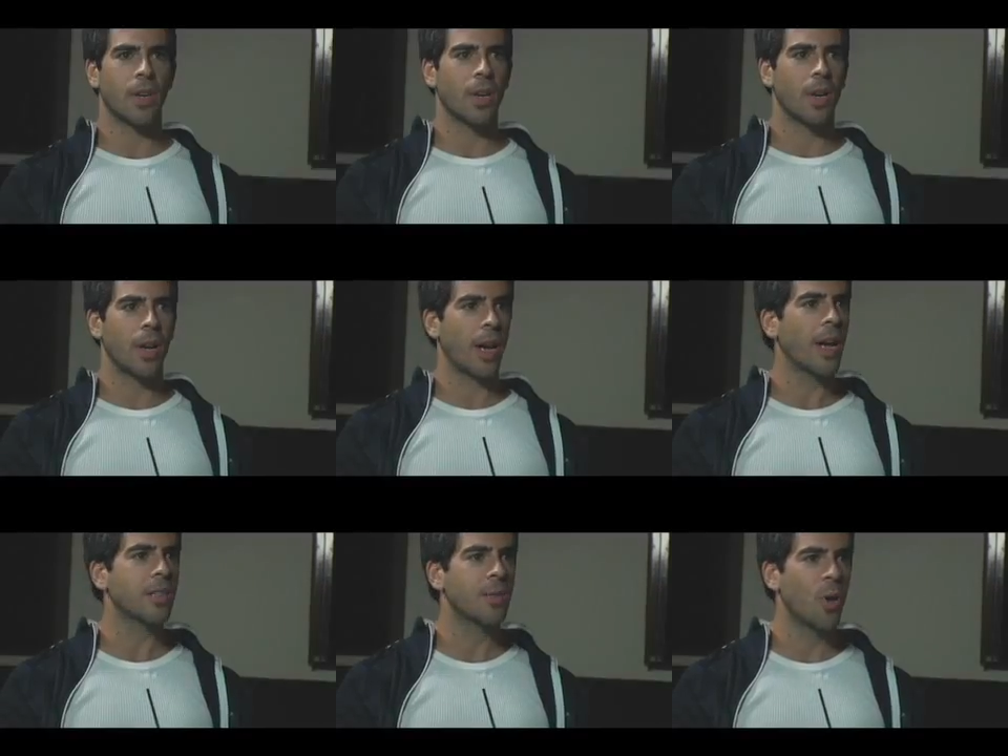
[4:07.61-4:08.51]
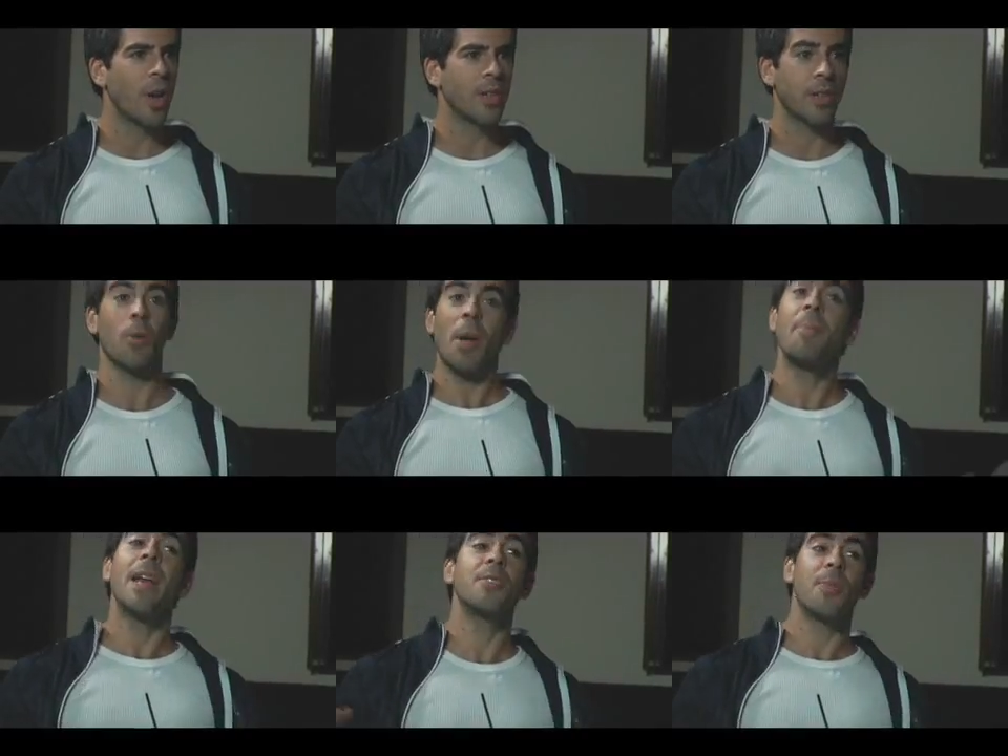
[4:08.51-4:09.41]
is great. And I asked him why, and he's like, my
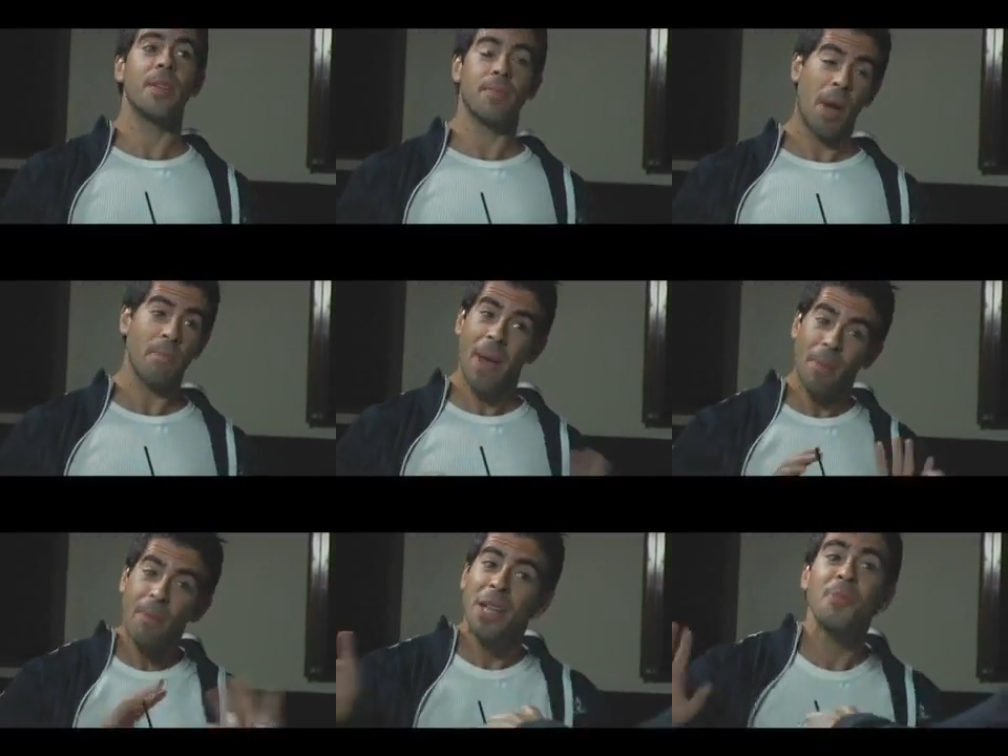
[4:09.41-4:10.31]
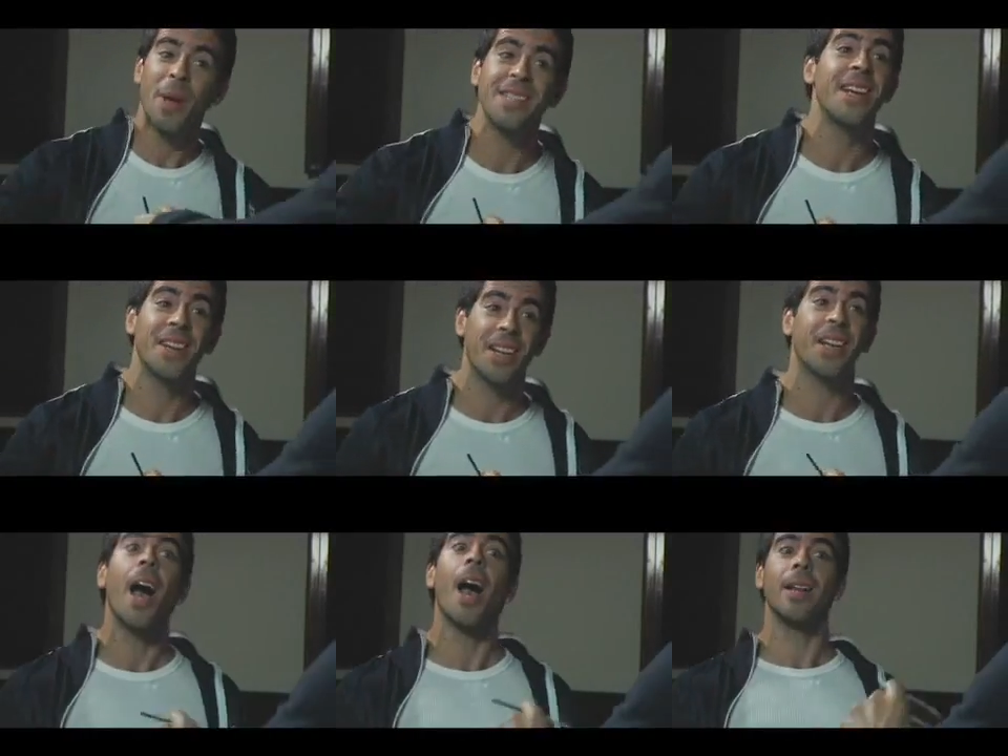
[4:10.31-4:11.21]
pen's my antenna to
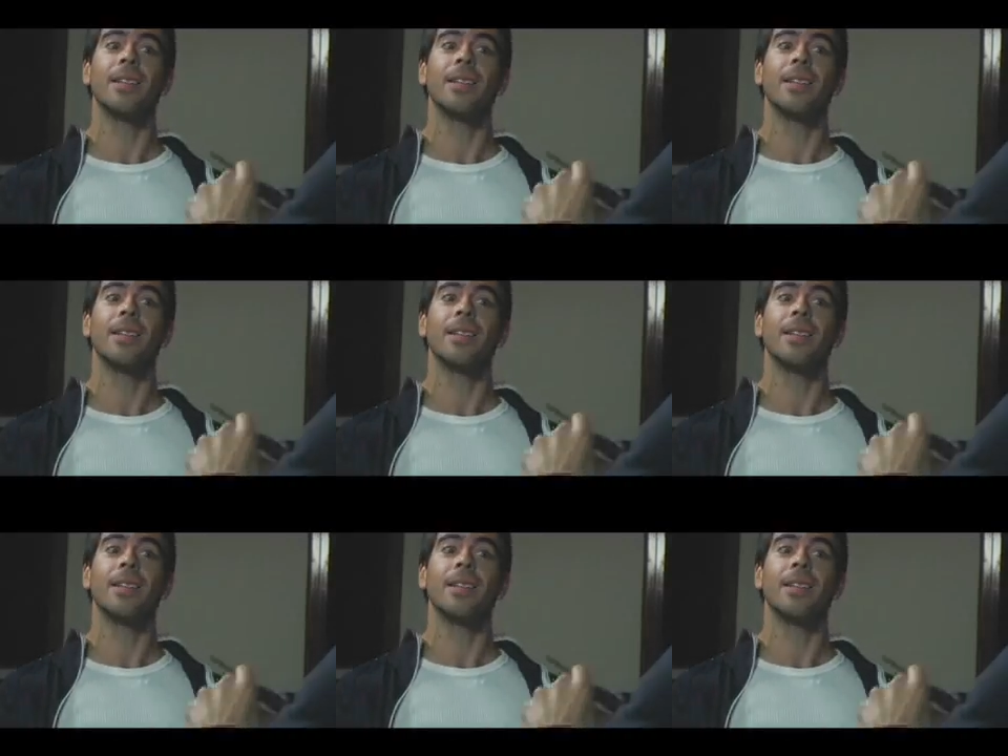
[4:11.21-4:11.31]
God.